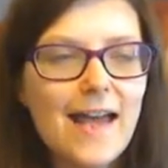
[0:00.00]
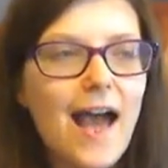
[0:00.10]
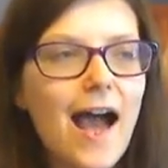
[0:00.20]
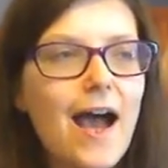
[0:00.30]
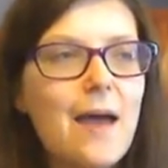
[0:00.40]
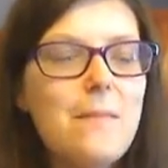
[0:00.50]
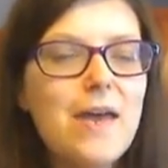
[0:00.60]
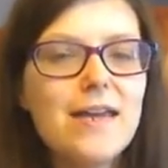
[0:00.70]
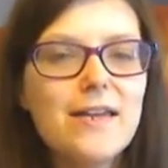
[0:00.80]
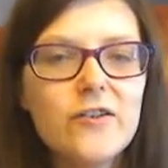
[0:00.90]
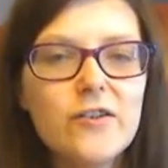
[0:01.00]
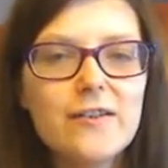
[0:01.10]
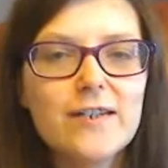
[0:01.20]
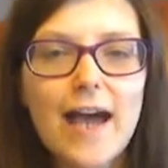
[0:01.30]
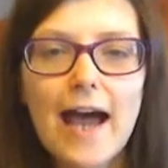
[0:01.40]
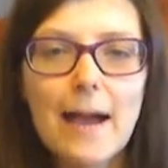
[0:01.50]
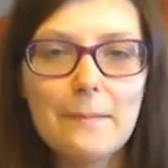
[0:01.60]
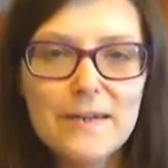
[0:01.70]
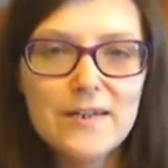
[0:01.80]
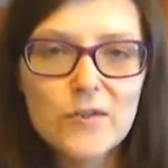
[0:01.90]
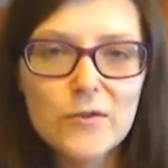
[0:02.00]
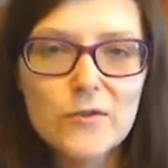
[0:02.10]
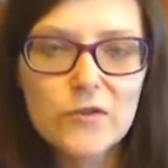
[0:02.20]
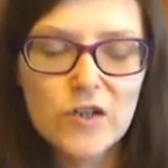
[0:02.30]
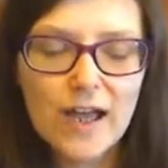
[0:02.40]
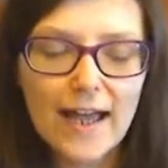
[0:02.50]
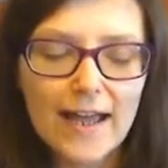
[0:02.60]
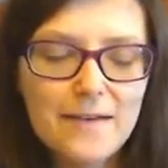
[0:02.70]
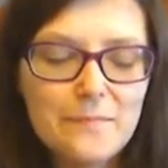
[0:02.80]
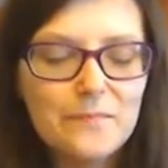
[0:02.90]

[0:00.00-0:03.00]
I'm Agent Happy Sunshine.